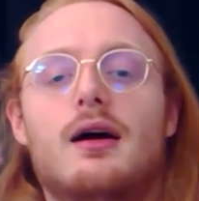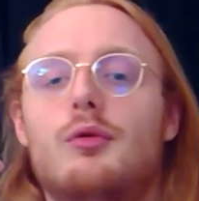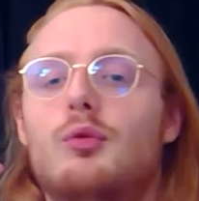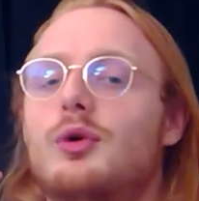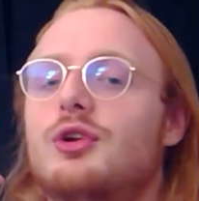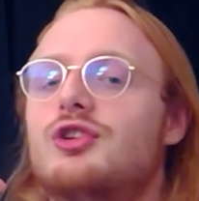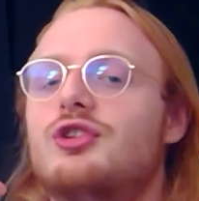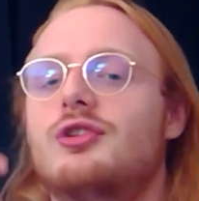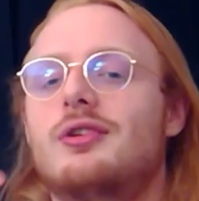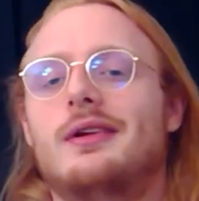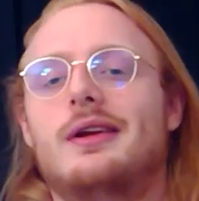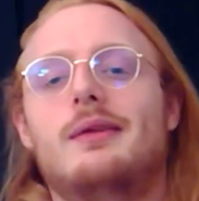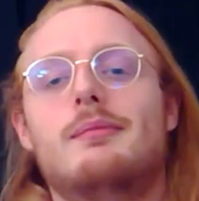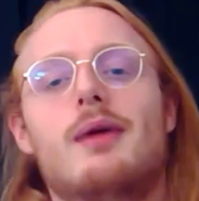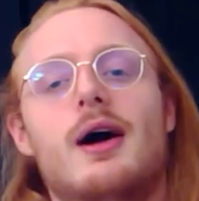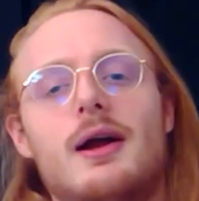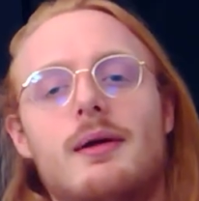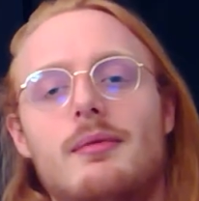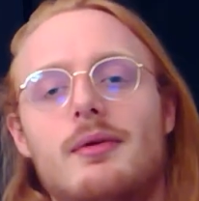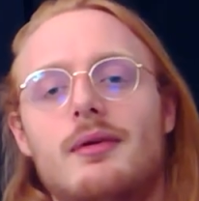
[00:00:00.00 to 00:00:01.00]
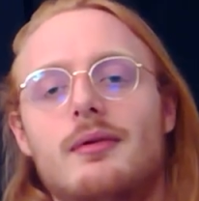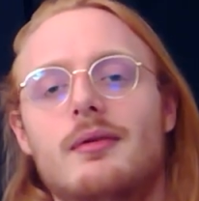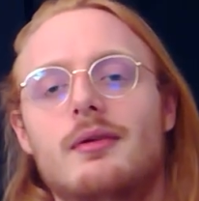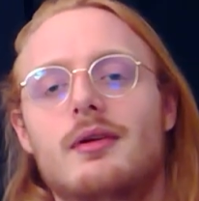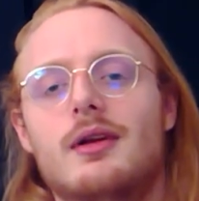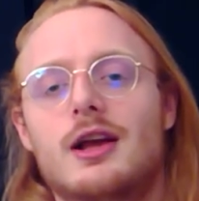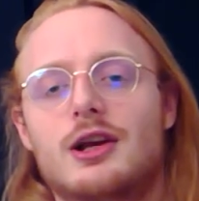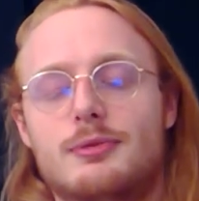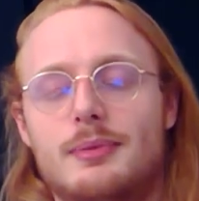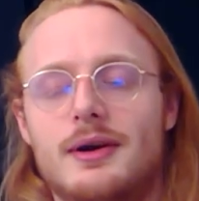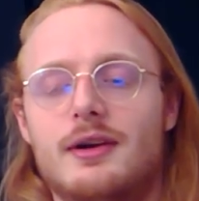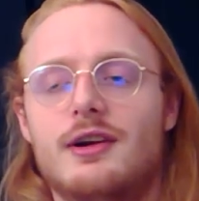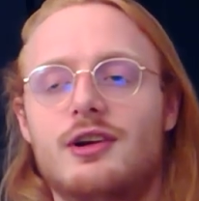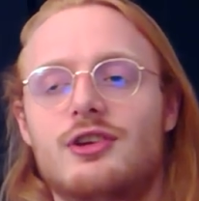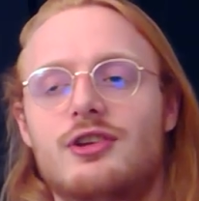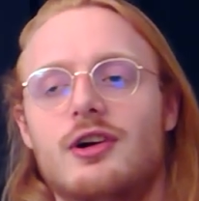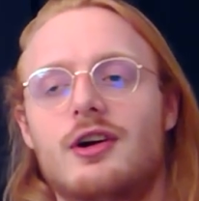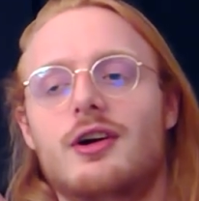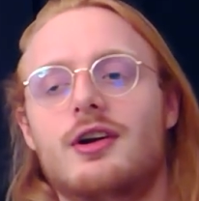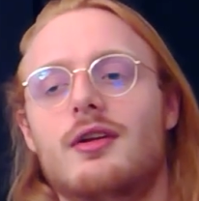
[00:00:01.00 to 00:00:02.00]
which in my
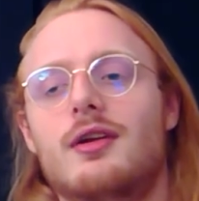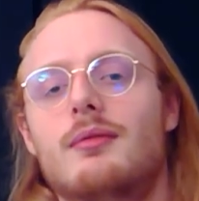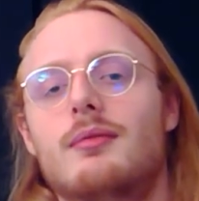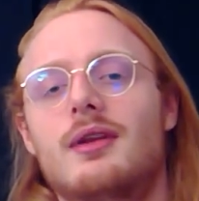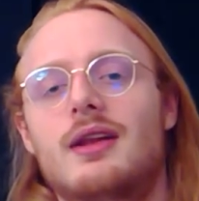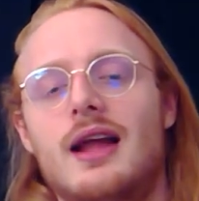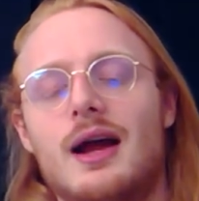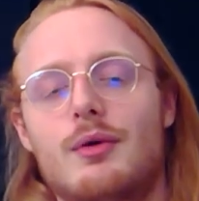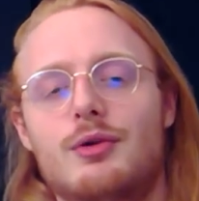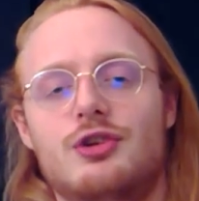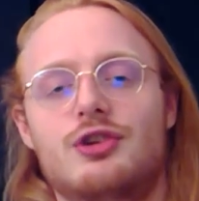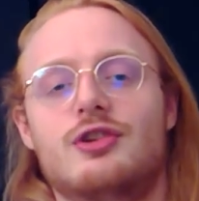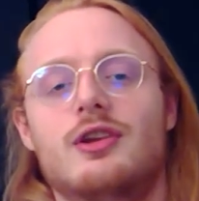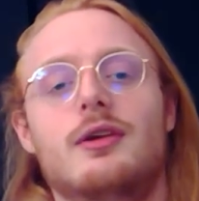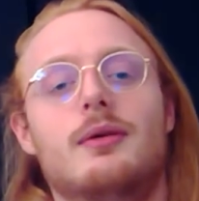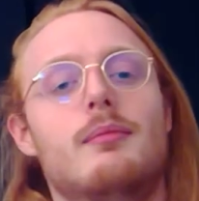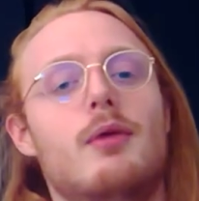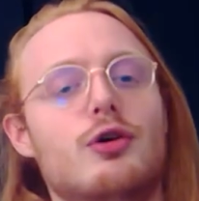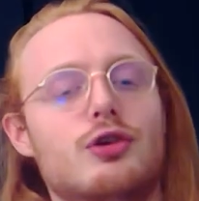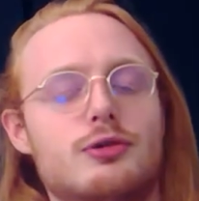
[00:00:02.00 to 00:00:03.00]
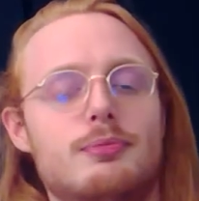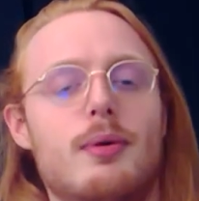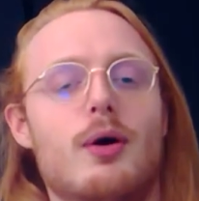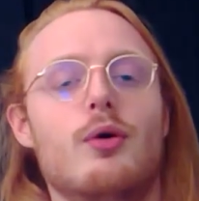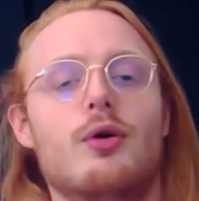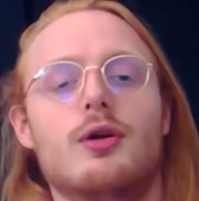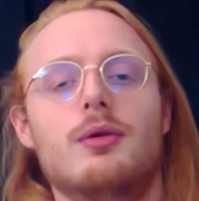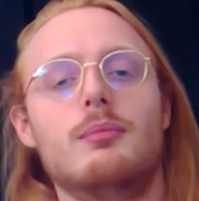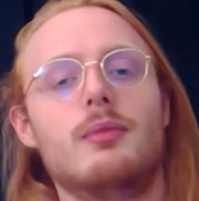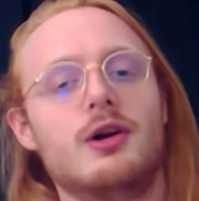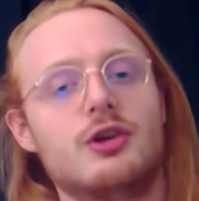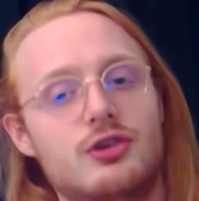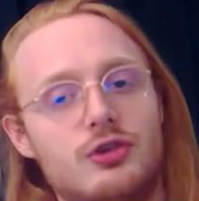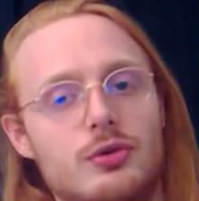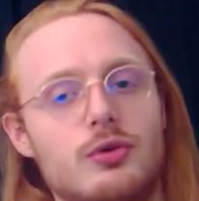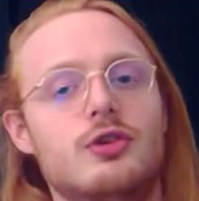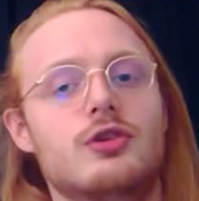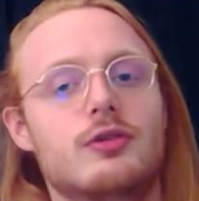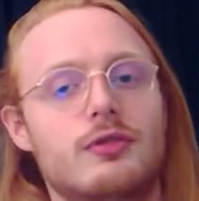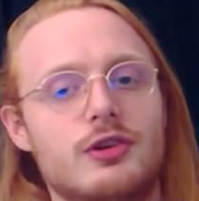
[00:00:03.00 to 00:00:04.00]
experience are the languages that are most spoken by
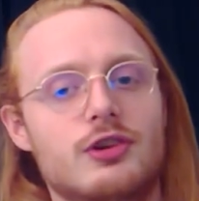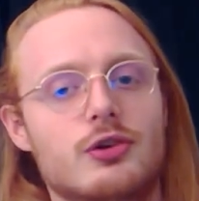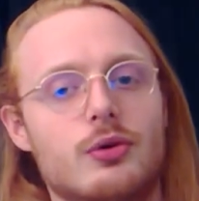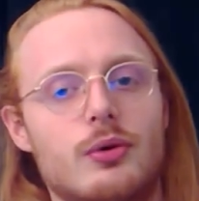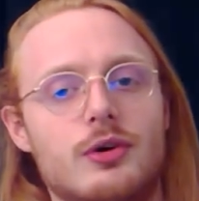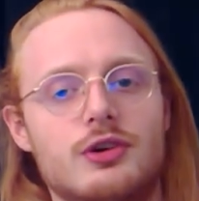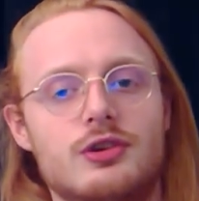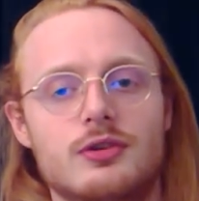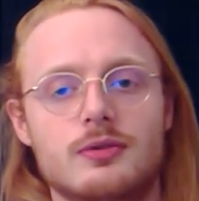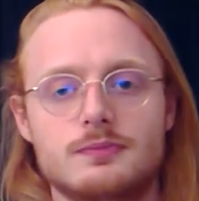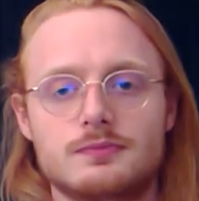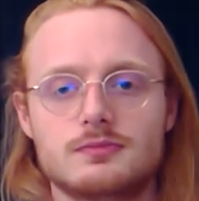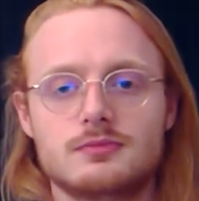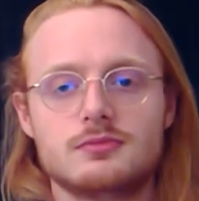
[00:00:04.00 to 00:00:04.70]
students of this course.